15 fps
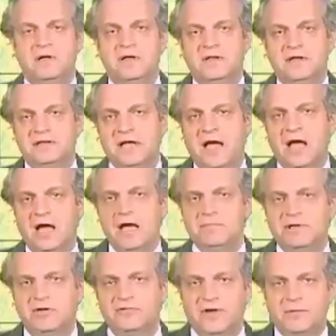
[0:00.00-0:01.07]
the
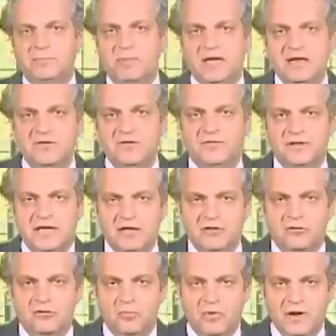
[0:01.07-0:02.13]
times of upheaval
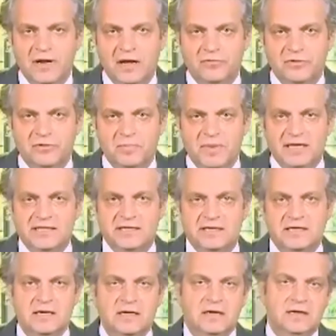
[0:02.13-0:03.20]
tend to bring out the best
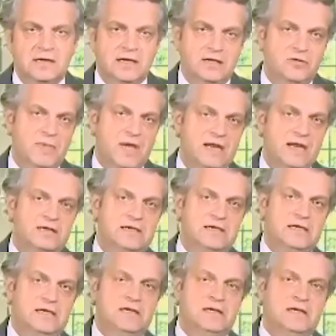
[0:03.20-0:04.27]
in
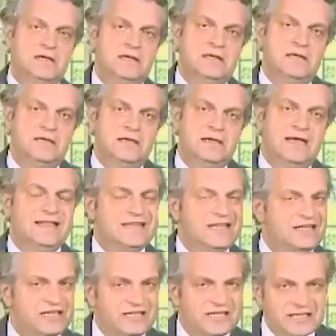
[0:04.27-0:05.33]
humanity. And
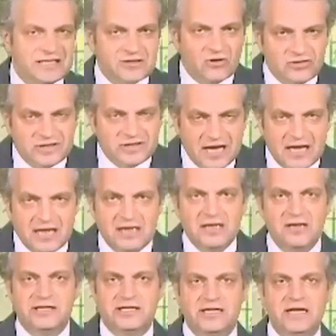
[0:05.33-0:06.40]
this is
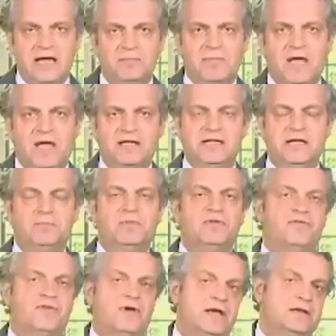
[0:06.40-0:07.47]
continuously
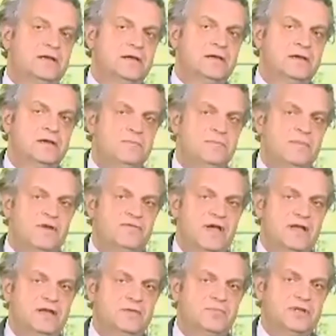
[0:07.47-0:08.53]
exemplified by
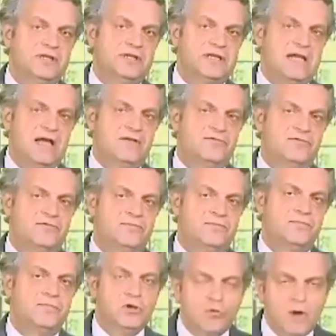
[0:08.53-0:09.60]
Vanderbilt staff.
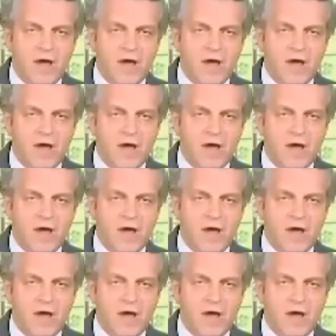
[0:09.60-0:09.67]
You